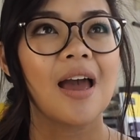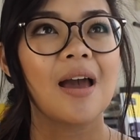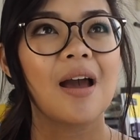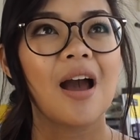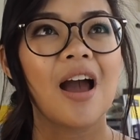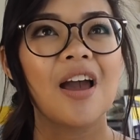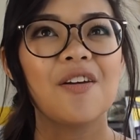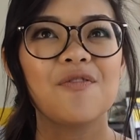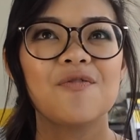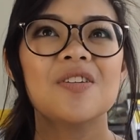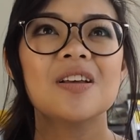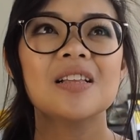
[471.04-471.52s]

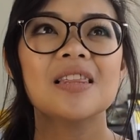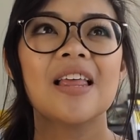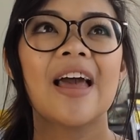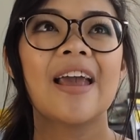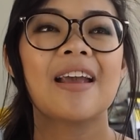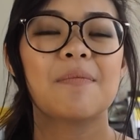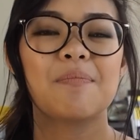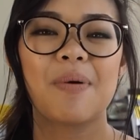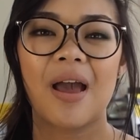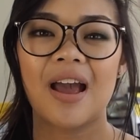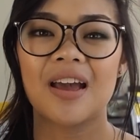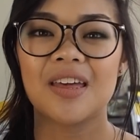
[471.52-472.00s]
I feel
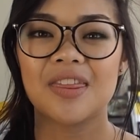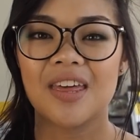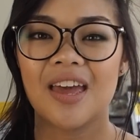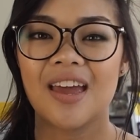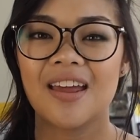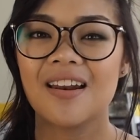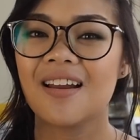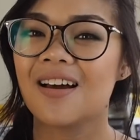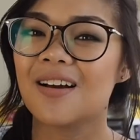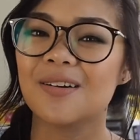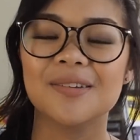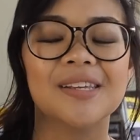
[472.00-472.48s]
like back
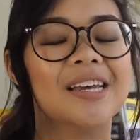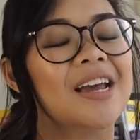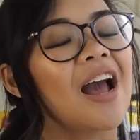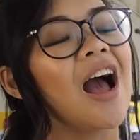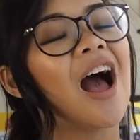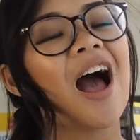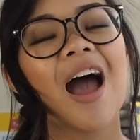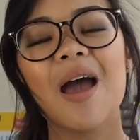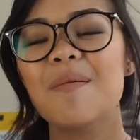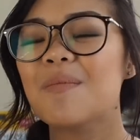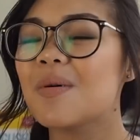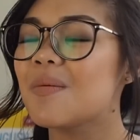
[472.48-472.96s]
then I was like,
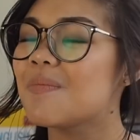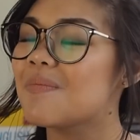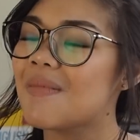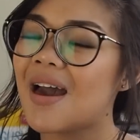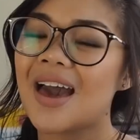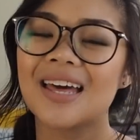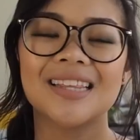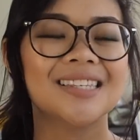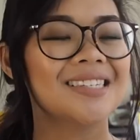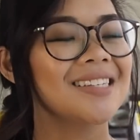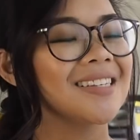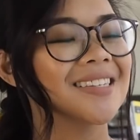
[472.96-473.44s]
I'm a
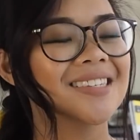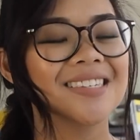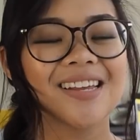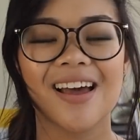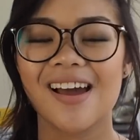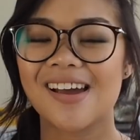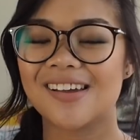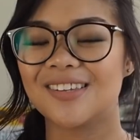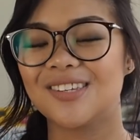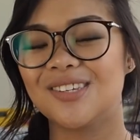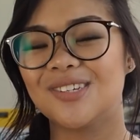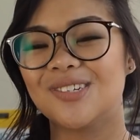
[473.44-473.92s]
maths and
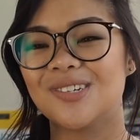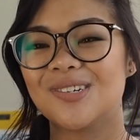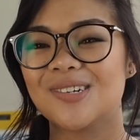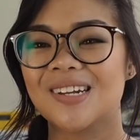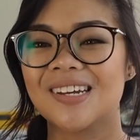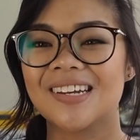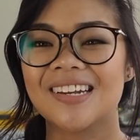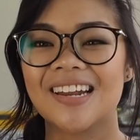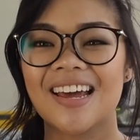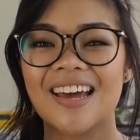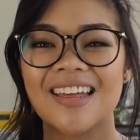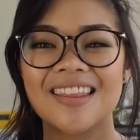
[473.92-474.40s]
science
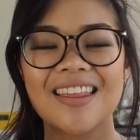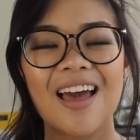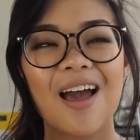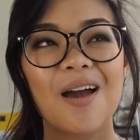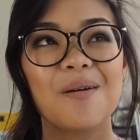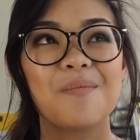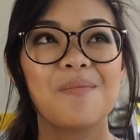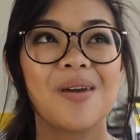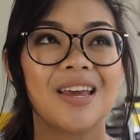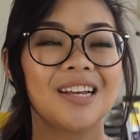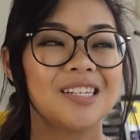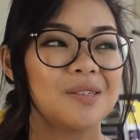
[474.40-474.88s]
student, and
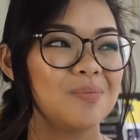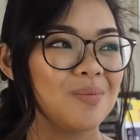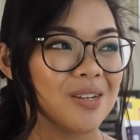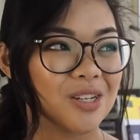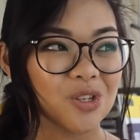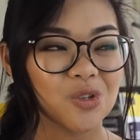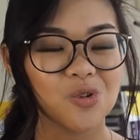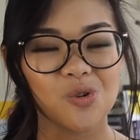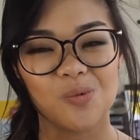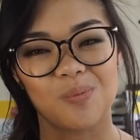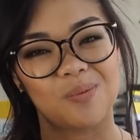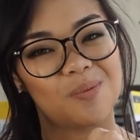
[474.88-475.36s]
that makes me
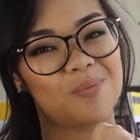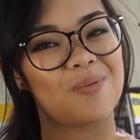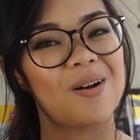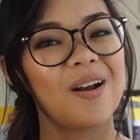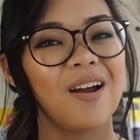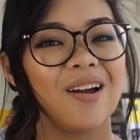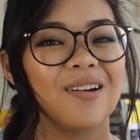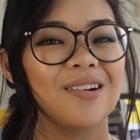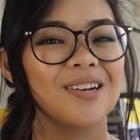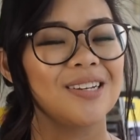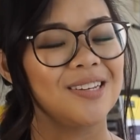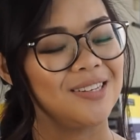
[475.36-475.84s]
super
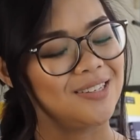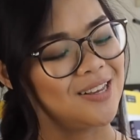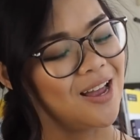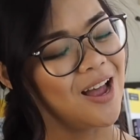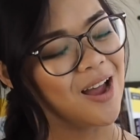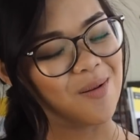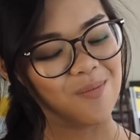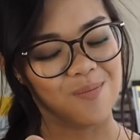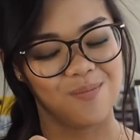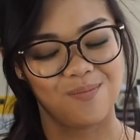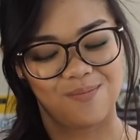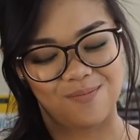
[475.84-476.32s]
proud because
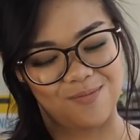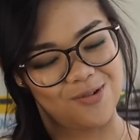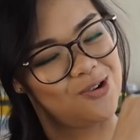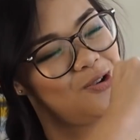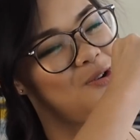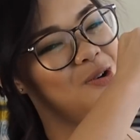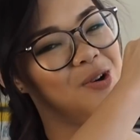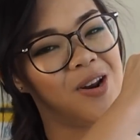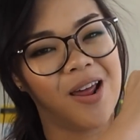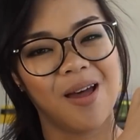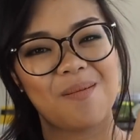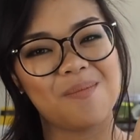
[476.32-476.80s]
I'm
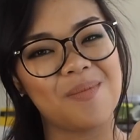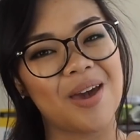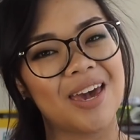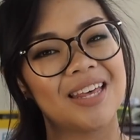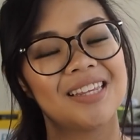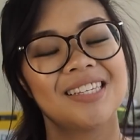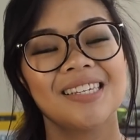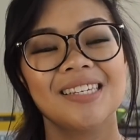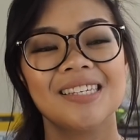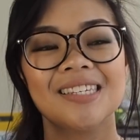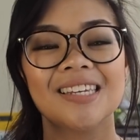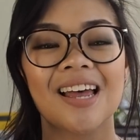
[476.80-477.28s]
good at
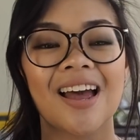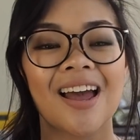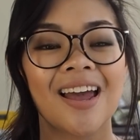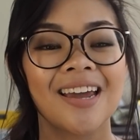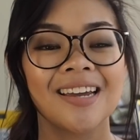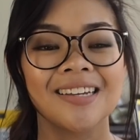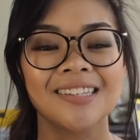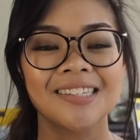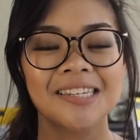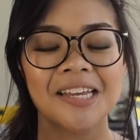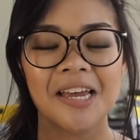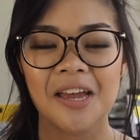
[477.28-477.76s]
maths and
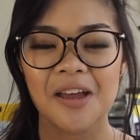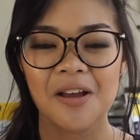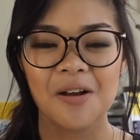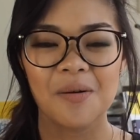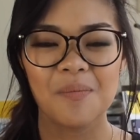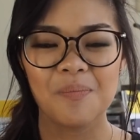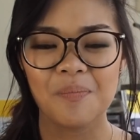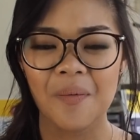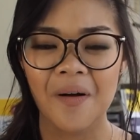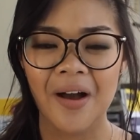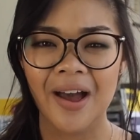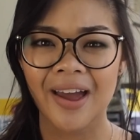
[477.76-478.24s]
science.
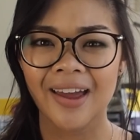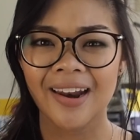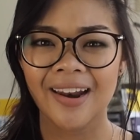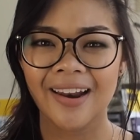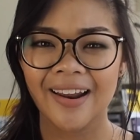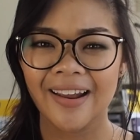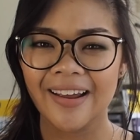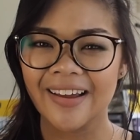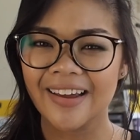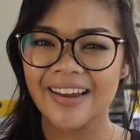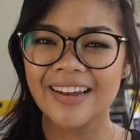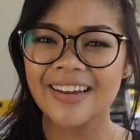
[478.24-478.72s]
But
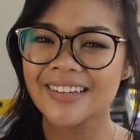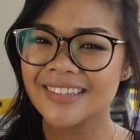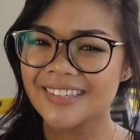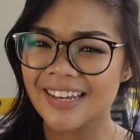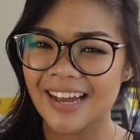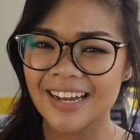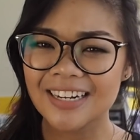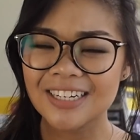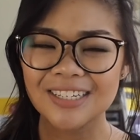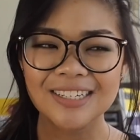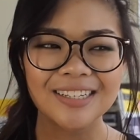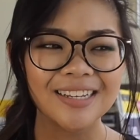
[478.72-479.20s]
it's
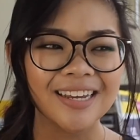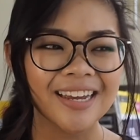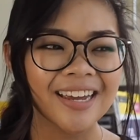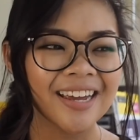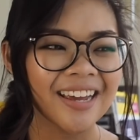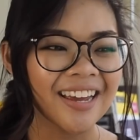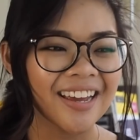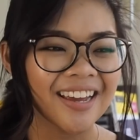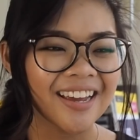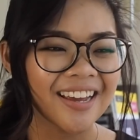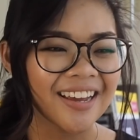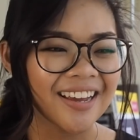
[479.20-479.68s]

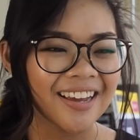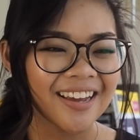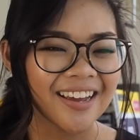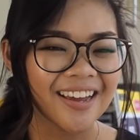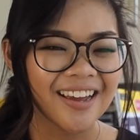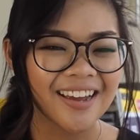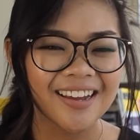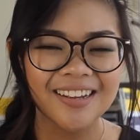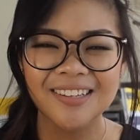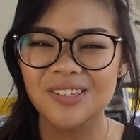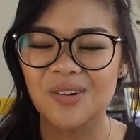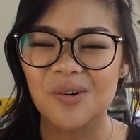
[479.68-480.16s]

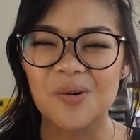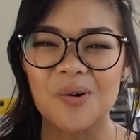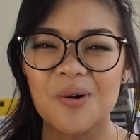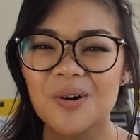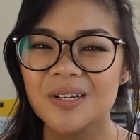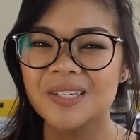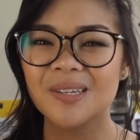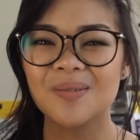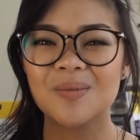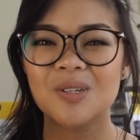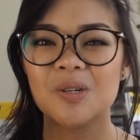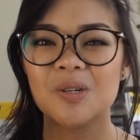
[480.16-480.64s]
awesome